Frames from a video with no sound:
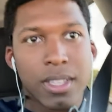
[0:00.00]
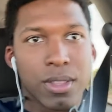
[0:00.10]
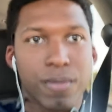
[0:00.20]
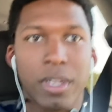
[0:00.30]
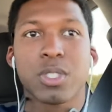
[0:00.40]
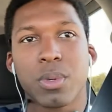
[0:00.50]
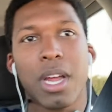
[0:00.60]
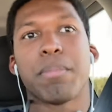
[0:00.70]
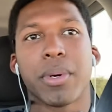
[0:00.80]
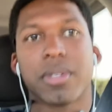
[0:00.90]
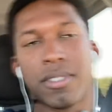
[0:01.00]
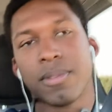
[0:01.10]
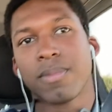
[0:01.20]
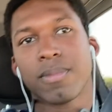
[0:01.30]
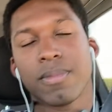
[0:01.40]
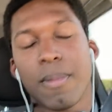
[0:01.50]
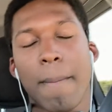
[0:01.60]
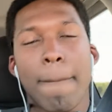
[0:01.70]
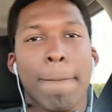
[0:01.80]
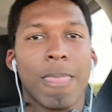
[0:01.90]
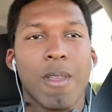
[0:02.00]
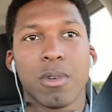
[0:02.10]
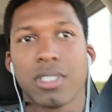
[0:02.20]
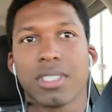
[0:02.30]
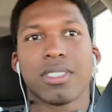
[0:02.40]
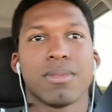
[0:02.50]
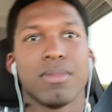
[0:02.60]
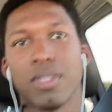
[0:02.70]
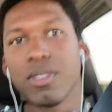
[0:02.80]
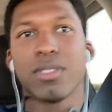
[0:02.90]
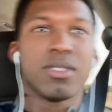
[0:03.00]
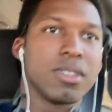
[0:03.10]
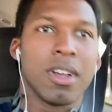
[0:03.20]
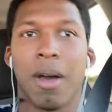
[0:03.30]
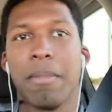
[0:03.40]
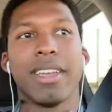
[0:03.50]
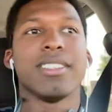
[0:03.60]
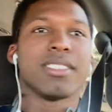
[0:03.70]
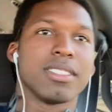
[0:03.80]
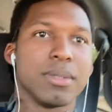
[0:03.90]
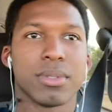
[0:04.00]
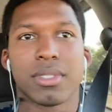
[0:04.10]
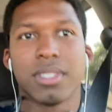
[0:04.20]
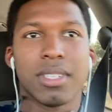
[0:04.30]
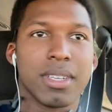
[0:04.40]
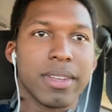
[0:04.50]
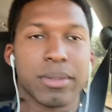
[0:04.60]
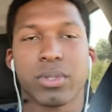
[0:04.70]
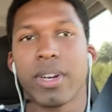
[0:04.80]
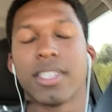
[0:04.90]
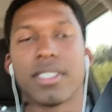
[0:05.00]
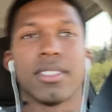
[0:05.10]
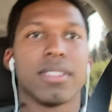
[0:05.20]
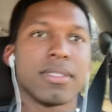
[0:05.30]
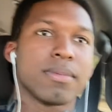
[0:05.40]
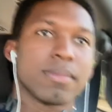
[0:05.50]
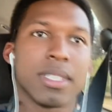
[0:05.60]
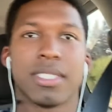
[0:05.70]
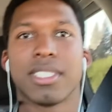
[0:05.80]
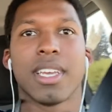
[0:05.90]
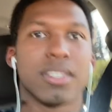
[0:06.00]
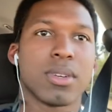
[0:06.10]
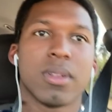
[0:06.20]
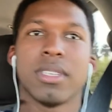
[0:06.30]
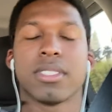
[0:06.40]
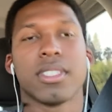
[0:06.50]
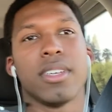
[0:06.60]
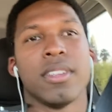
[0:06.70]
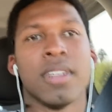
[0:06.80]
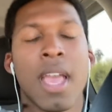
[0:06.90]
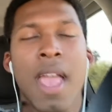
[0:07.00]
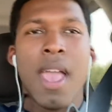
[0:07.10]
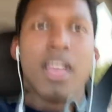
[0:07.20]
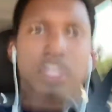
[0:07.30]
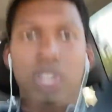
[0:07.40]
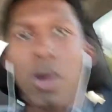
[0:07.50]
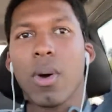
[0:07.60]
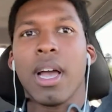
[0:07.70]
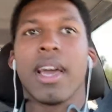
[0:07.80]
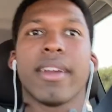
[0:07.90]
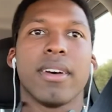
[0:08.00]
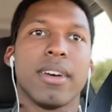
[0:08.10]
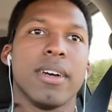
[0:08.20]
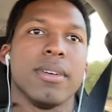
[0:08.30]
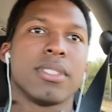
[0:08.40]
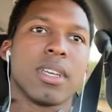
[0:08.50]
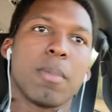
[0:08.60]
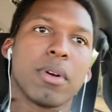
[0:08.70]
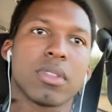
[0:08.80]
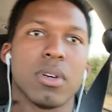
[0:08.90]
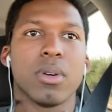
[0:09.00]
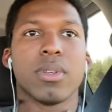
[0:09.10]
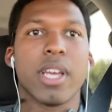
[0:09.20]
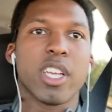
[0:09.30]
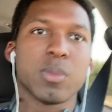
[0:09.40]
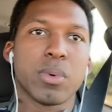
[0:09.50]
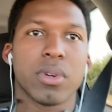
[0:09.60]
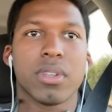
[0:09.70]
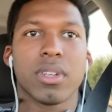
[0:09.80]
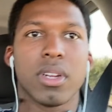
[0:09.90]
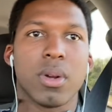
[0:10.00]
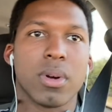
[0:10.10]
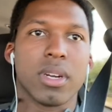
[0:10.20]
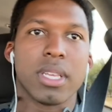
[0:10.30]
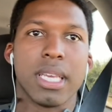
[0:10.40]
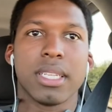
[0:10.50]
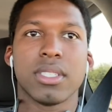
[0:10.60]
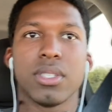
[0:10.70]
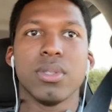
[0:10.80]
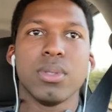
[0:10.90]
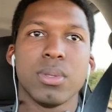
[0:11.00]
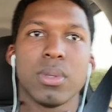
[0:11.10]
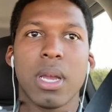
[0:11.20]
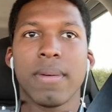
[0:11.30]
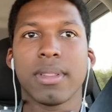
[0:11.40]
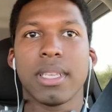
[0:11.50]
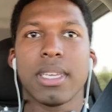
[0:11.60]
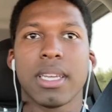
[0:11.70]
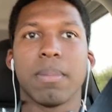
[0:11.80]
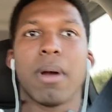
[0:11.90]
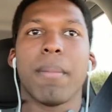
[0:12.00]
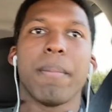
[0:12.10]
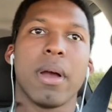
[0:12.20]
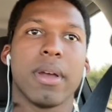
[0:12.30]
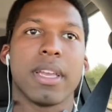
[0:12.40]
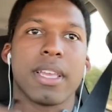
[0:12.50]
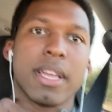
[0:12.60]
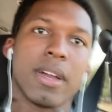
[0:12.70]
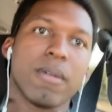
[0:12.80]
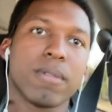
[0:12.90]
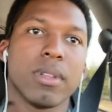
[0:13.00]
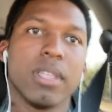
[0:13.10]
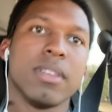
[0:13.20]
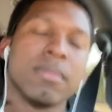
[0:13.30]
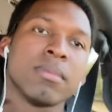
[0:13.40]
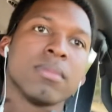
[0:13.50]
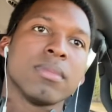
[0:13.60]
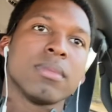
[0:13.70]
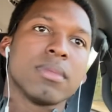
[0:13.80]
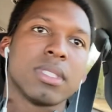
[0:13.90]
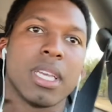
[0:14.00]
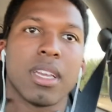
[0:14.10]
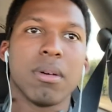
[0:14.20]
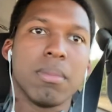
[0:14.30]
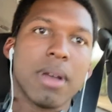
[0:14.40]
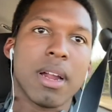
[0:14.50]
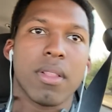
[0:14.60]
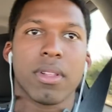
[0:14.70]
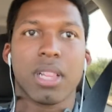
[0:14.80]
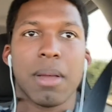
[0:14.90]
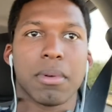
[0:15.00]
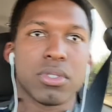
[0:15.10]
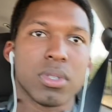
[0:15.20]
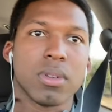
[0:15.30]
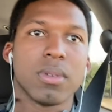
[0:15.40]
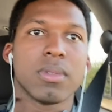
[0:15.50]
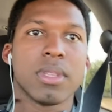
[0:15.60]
the vents were not broken, which is amazing. It was crazy, insane, totally insane. So I had to take apart the whole dashboard in order to get to everything and pop them out and carefully take them out of the climate control